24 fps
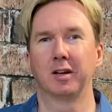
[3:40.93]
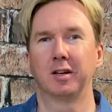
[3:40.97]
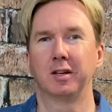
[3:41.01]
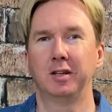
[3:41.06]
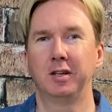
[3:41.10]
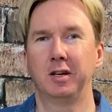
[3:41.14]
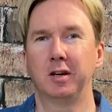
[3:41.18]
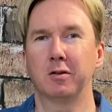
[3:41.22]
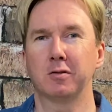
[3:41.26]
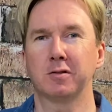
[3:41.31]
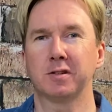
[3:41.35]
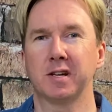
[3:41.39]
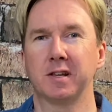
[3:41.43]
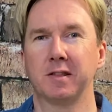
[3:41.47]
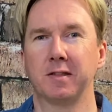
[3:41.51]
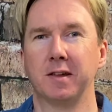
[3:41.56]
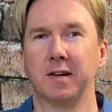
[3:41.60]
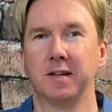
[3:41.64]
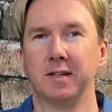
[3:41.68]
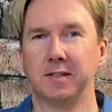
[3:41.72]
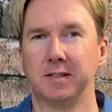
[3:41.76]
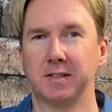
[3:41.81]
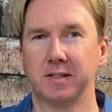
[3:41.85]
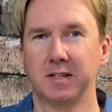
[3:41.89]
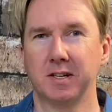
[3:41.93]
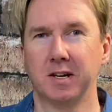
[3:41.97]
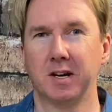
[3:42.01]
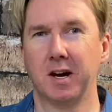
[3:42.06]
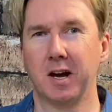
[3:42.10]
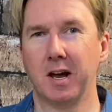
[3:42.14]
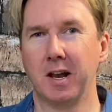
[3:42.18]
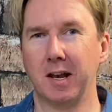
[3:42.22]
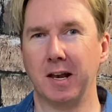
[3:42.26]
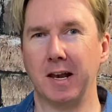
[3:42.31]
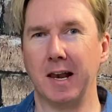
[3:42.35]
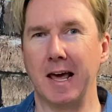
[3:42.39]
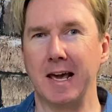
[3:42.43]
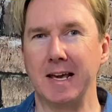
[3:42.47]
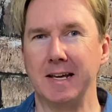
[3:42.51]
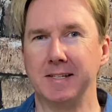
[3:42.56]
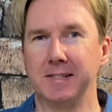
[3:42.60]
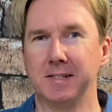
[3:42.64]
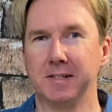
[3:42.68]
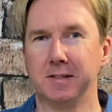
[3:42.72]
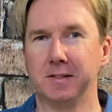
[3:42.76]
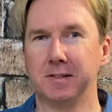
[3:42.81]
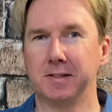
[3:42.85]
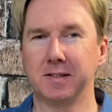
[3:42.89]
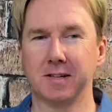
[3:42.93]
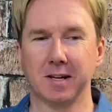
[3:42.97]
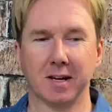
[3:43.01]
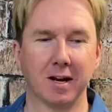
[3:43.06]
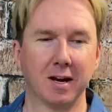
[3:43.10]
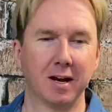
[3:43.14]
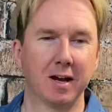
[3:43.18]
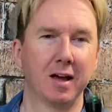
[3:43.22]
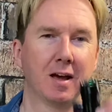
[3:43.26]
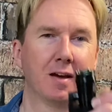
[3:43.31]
Using these lasers,